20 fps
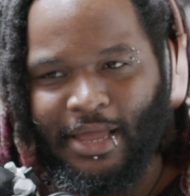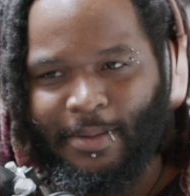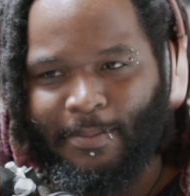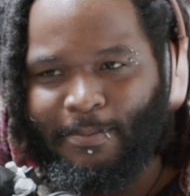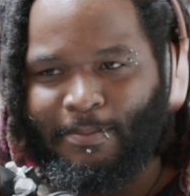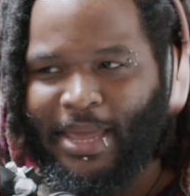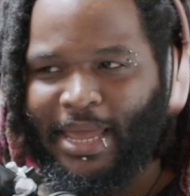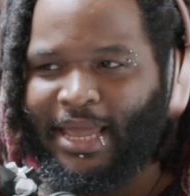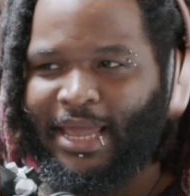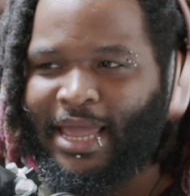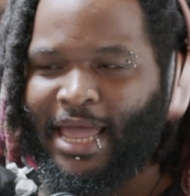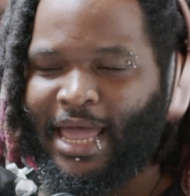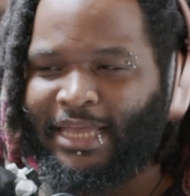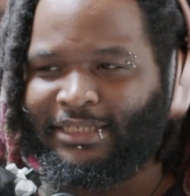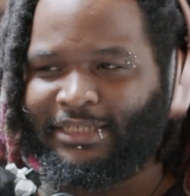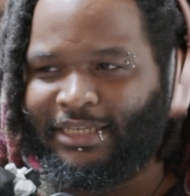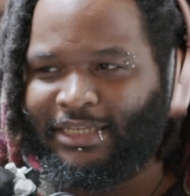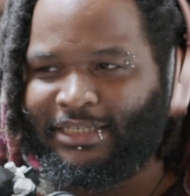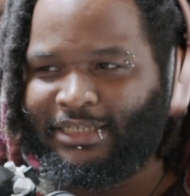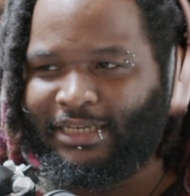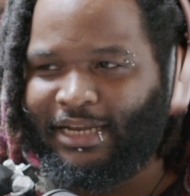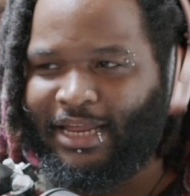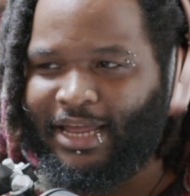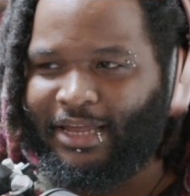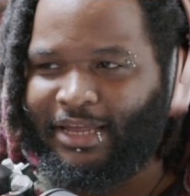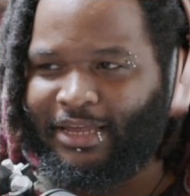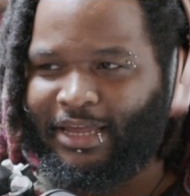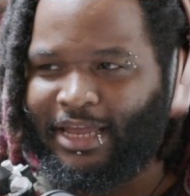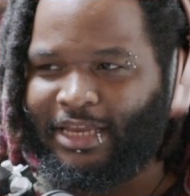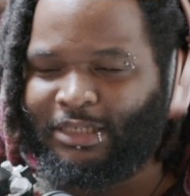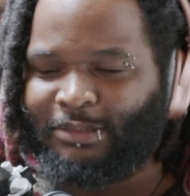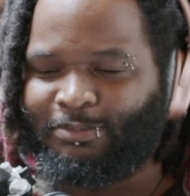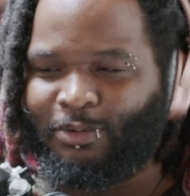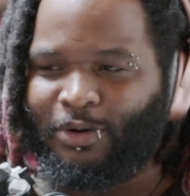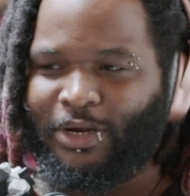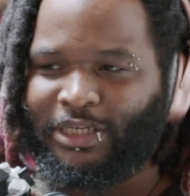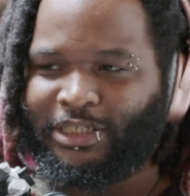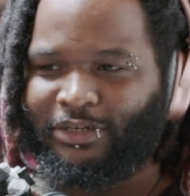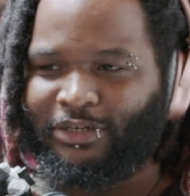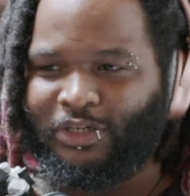May has this like
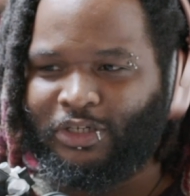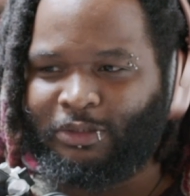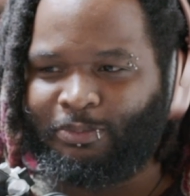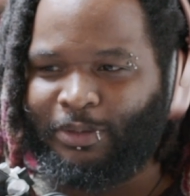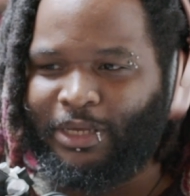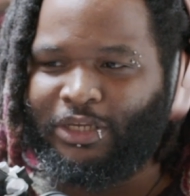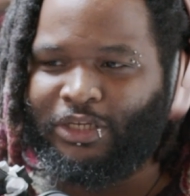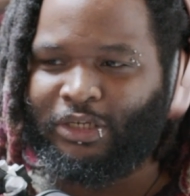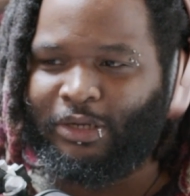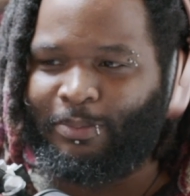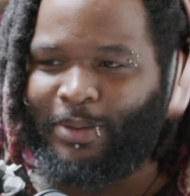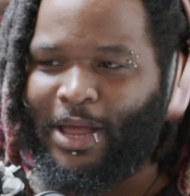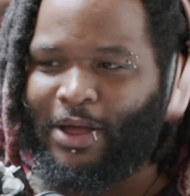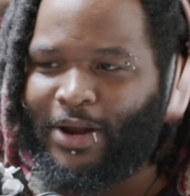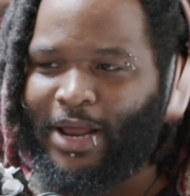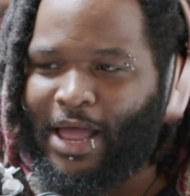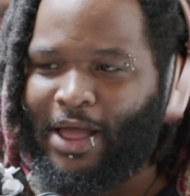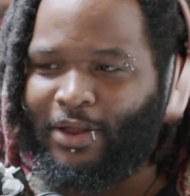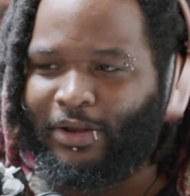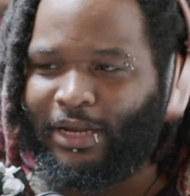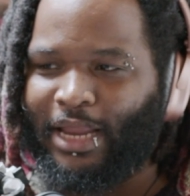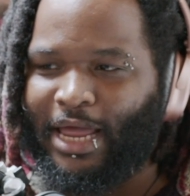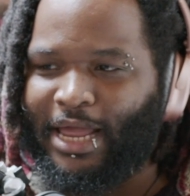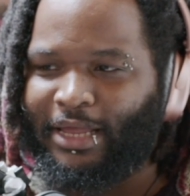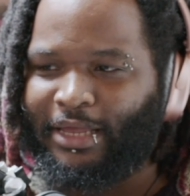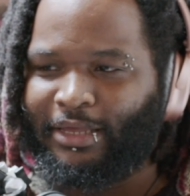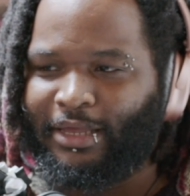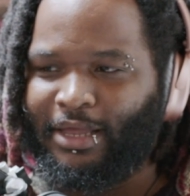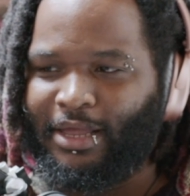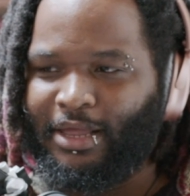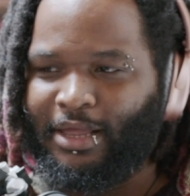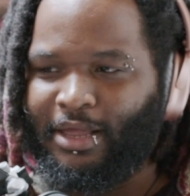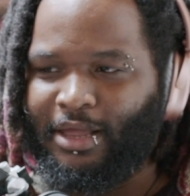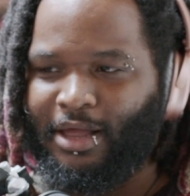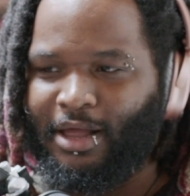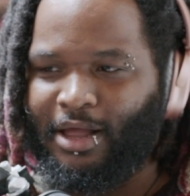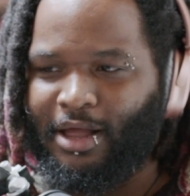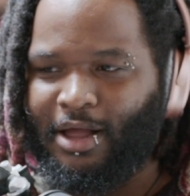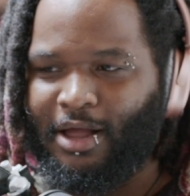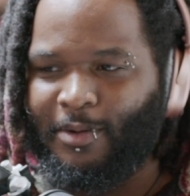inspirational speech about how like
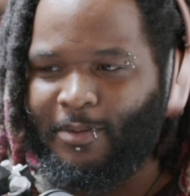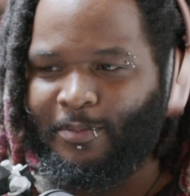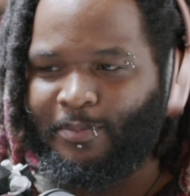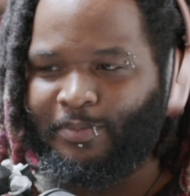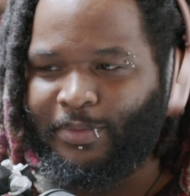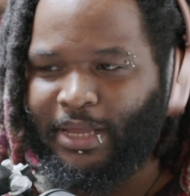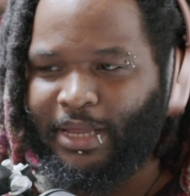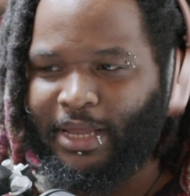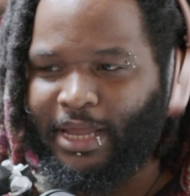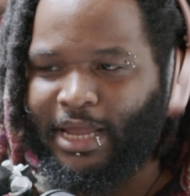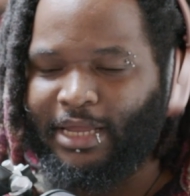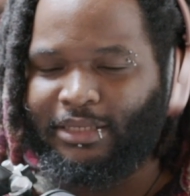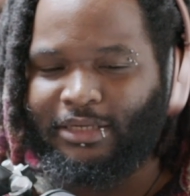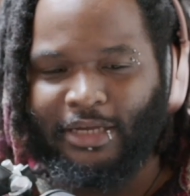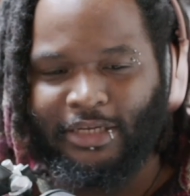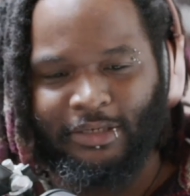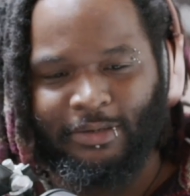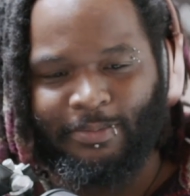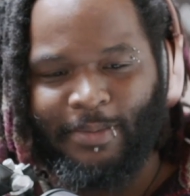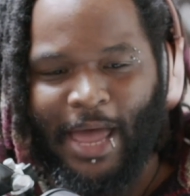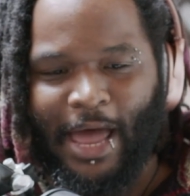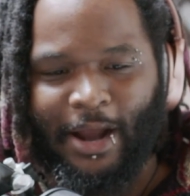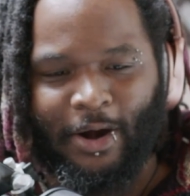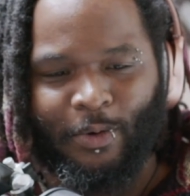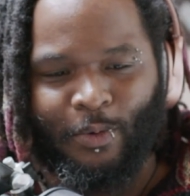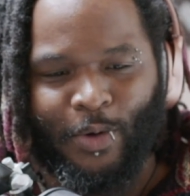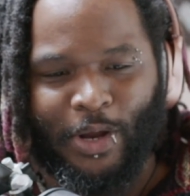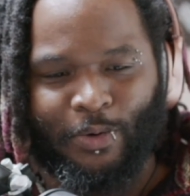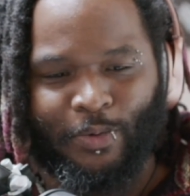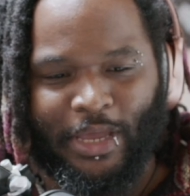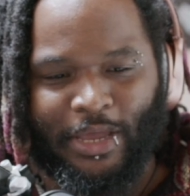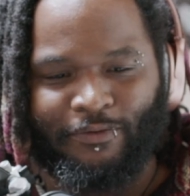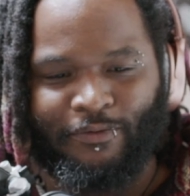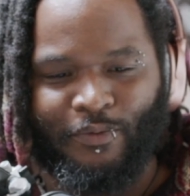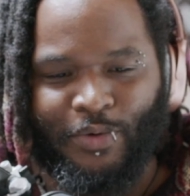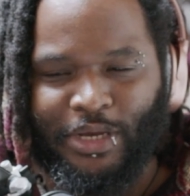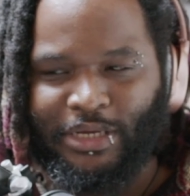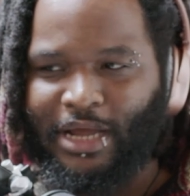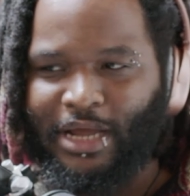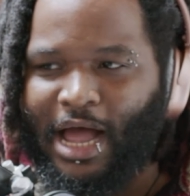it doesn't matter
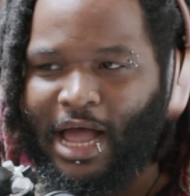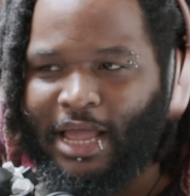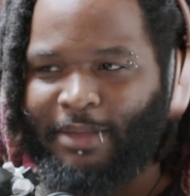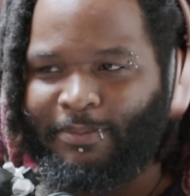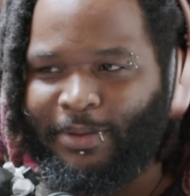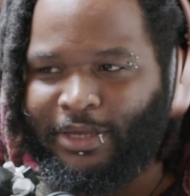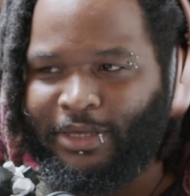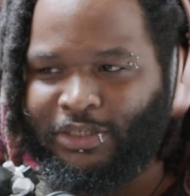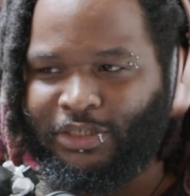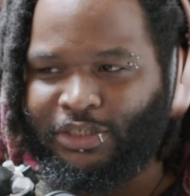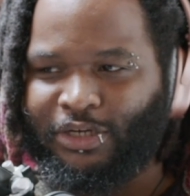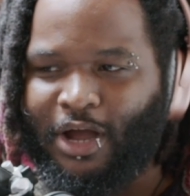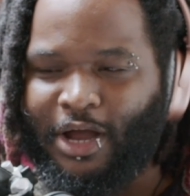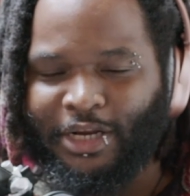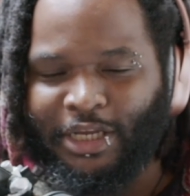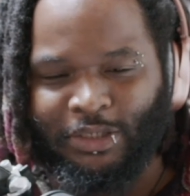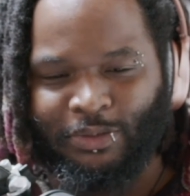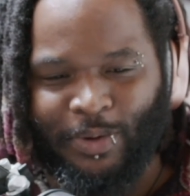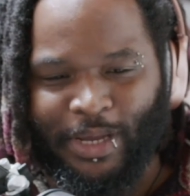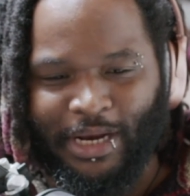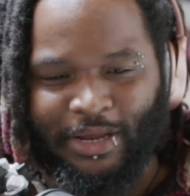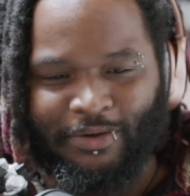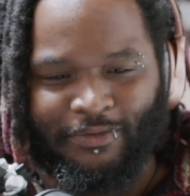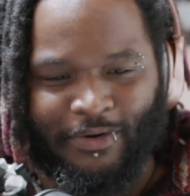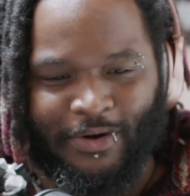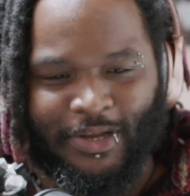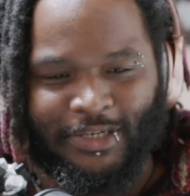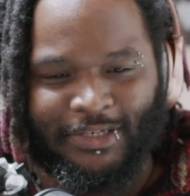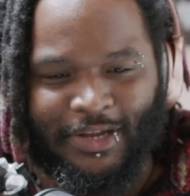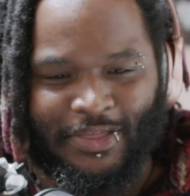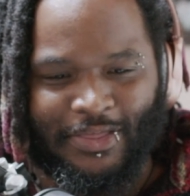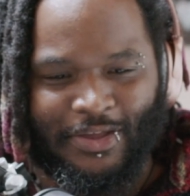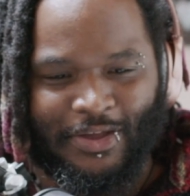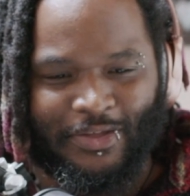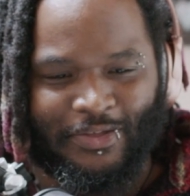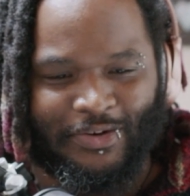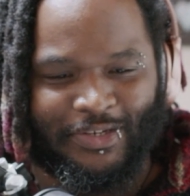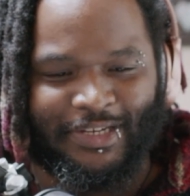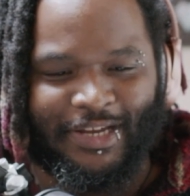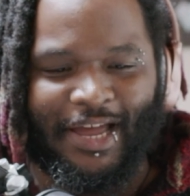if we die because Johnny's waiting for us on the
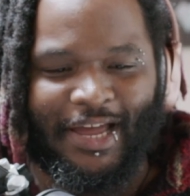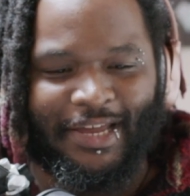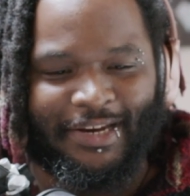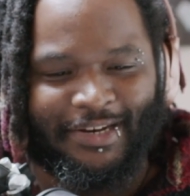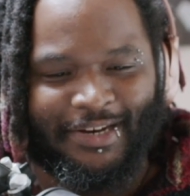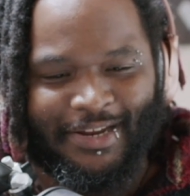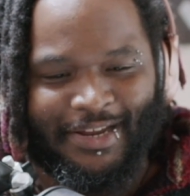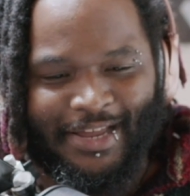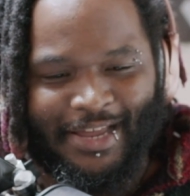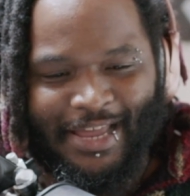other side.